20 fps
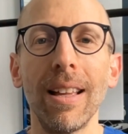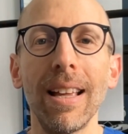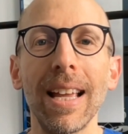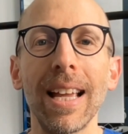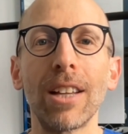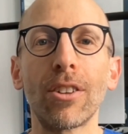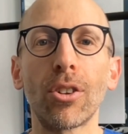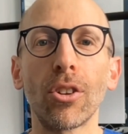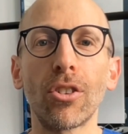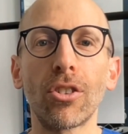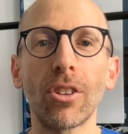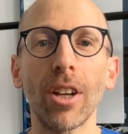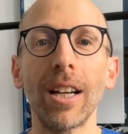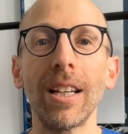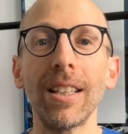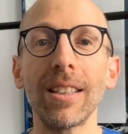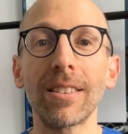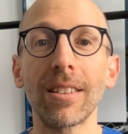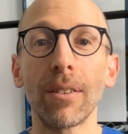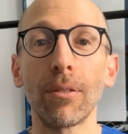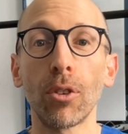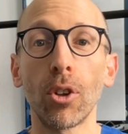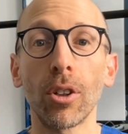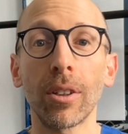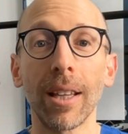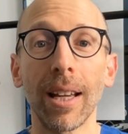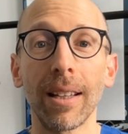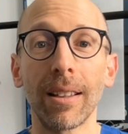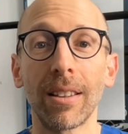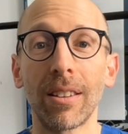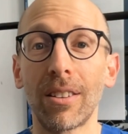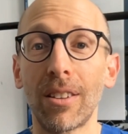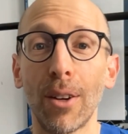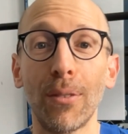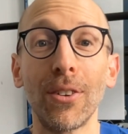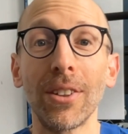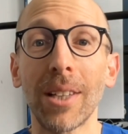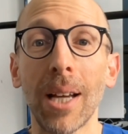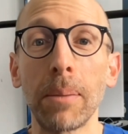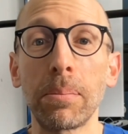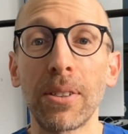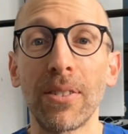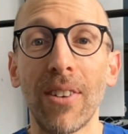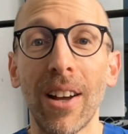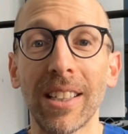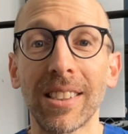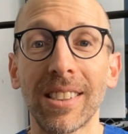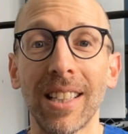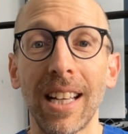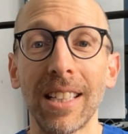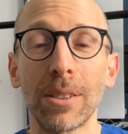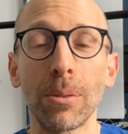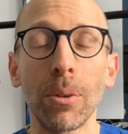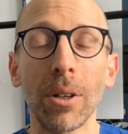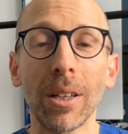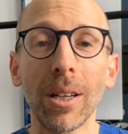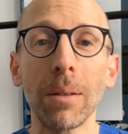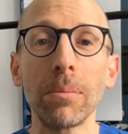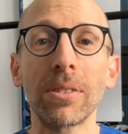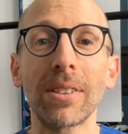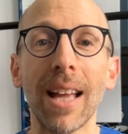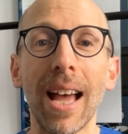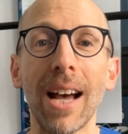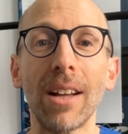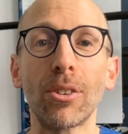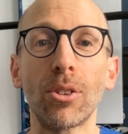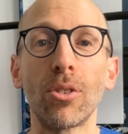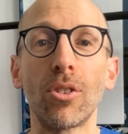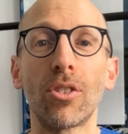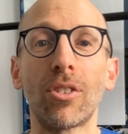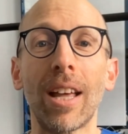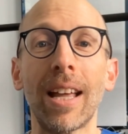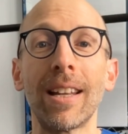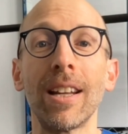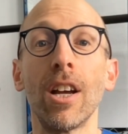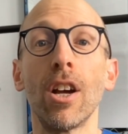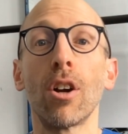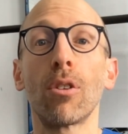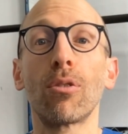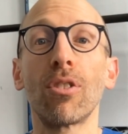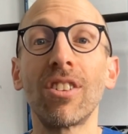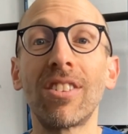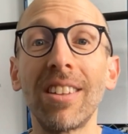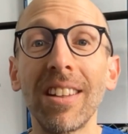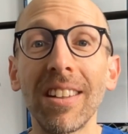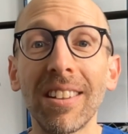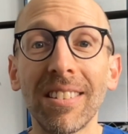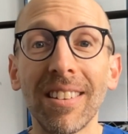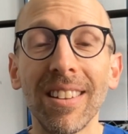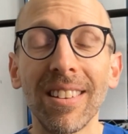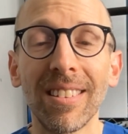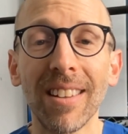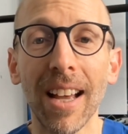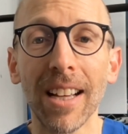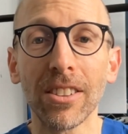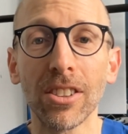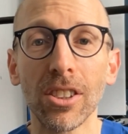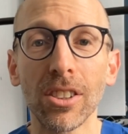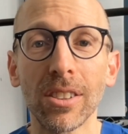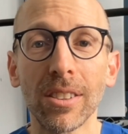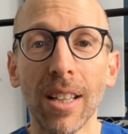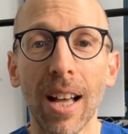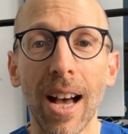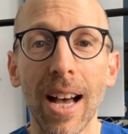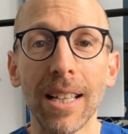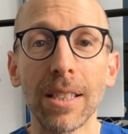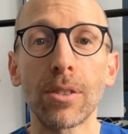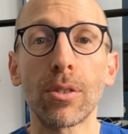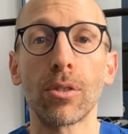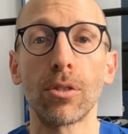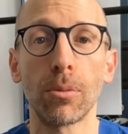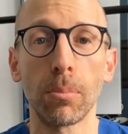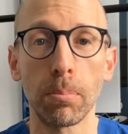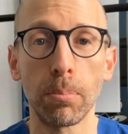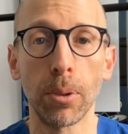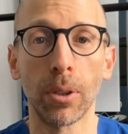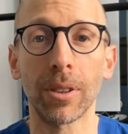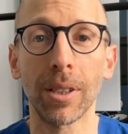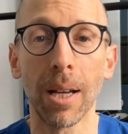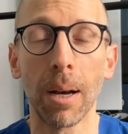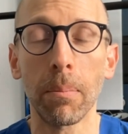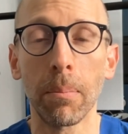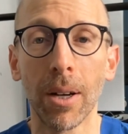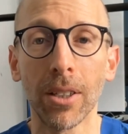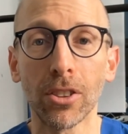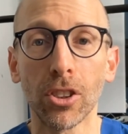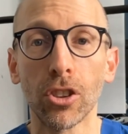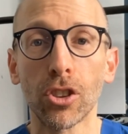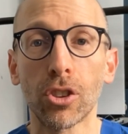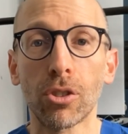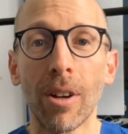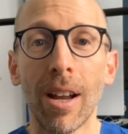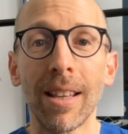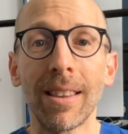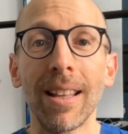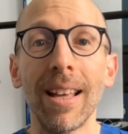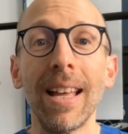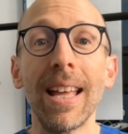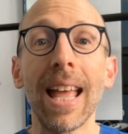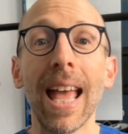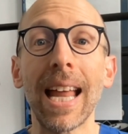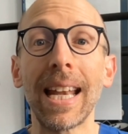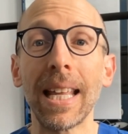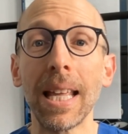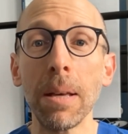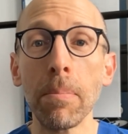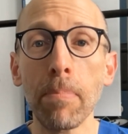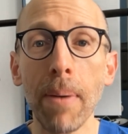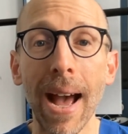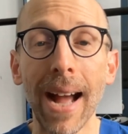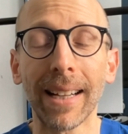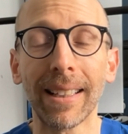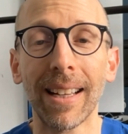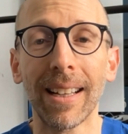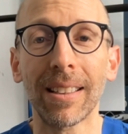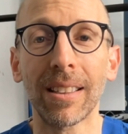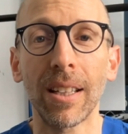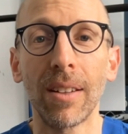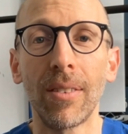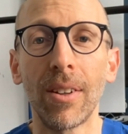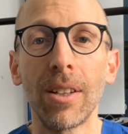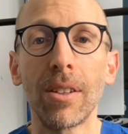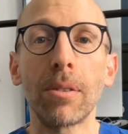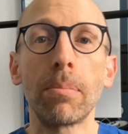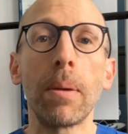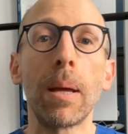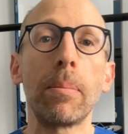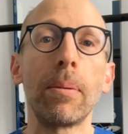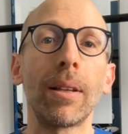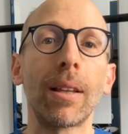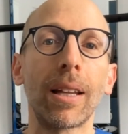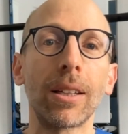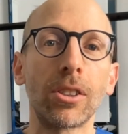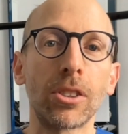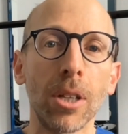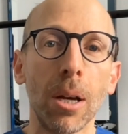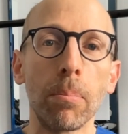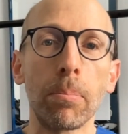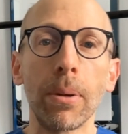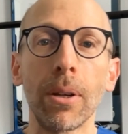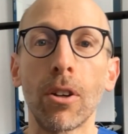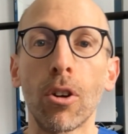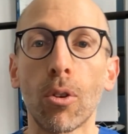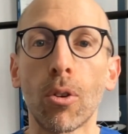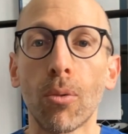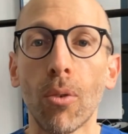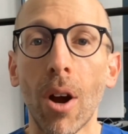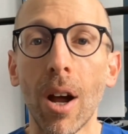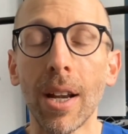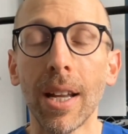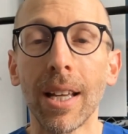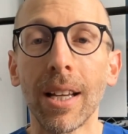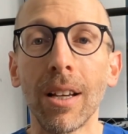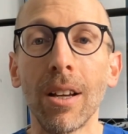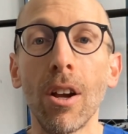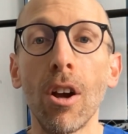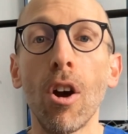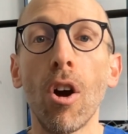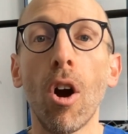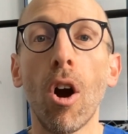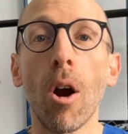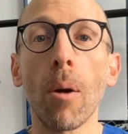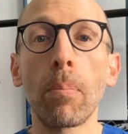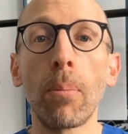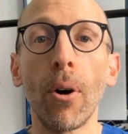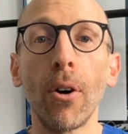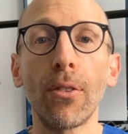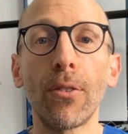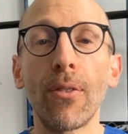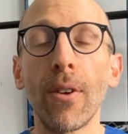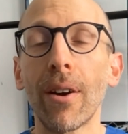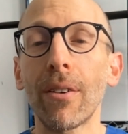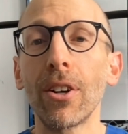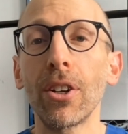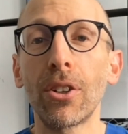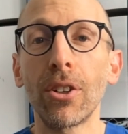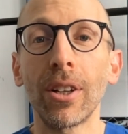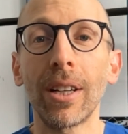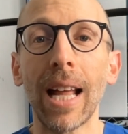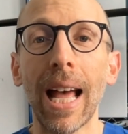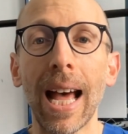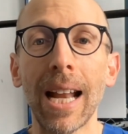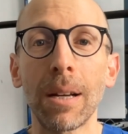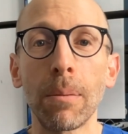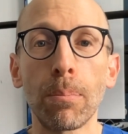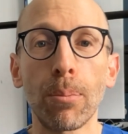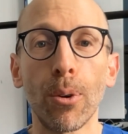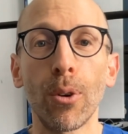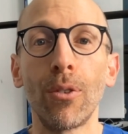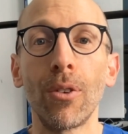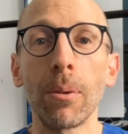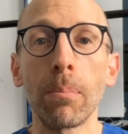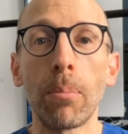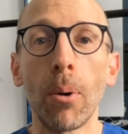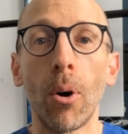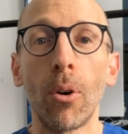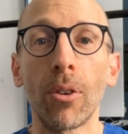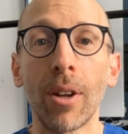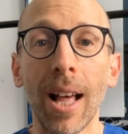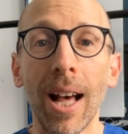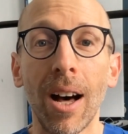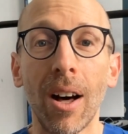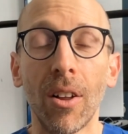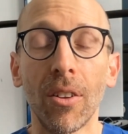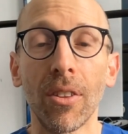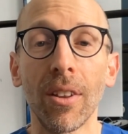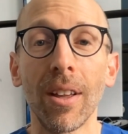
And so studies have looked at different types of exercise, and what it comes down to is that resistance exercise, building up muscle strength, and impact activities, maybe like jumping or running, are both very good at improving bone health.